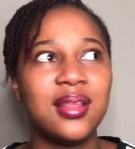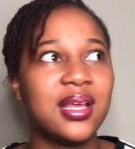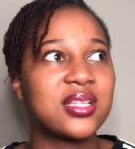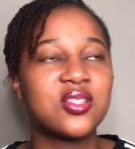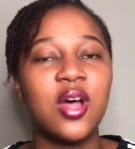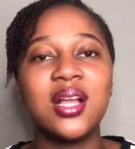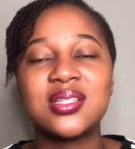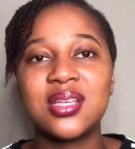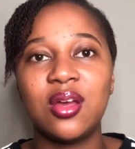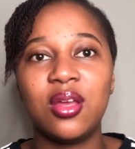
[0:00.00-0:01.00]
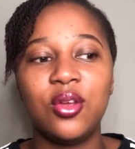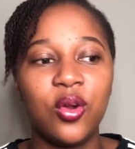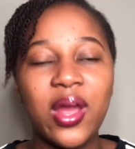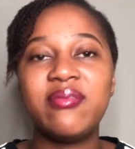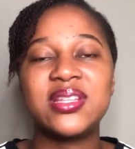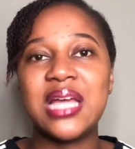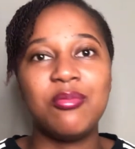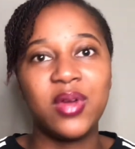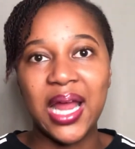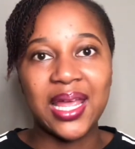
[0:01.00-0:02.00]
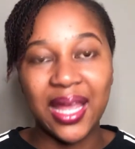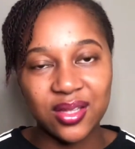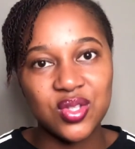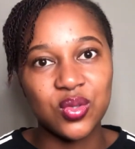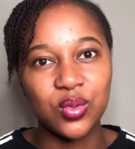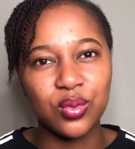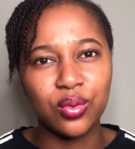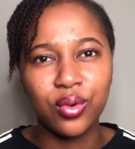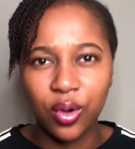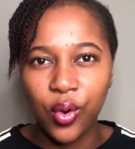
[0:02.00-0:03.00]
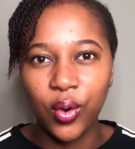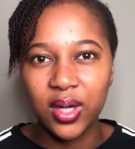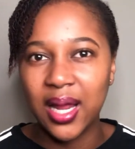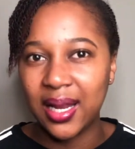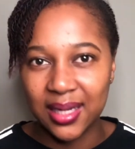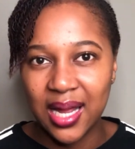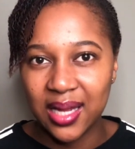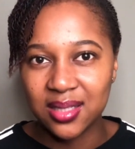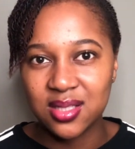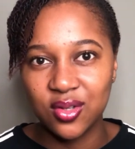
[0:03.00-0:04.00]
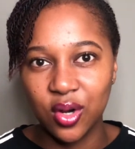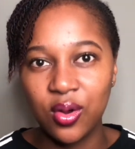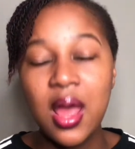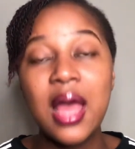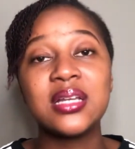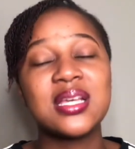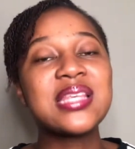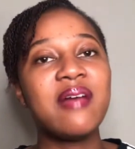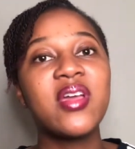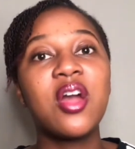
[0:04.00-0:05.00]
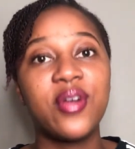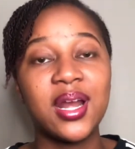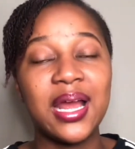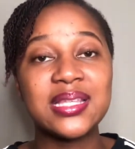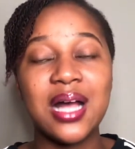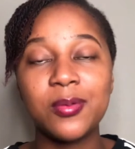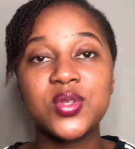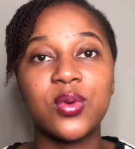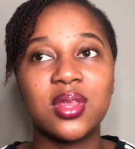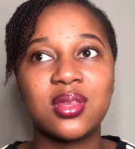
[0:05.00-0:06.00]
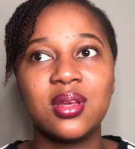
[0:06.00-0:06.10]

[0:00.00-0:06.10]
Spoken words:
it's not every time when I get to record at night. Just having a ring light helps with